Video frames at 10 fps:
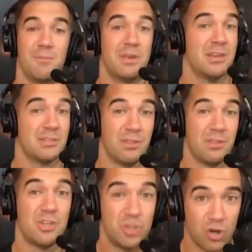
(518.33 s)
because of
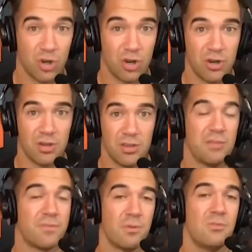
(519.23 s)
the sugar
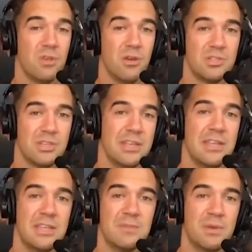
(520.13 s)
and the fructose
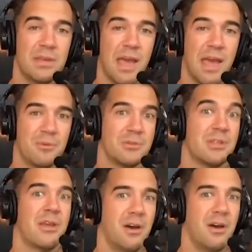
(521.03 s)
in these big apples,
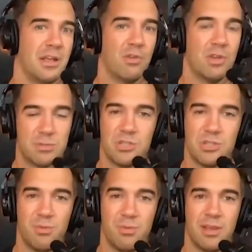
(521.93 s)
like a honey crisp or
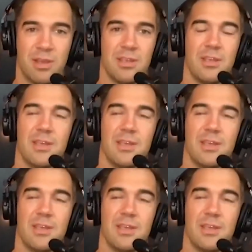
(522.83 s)
something.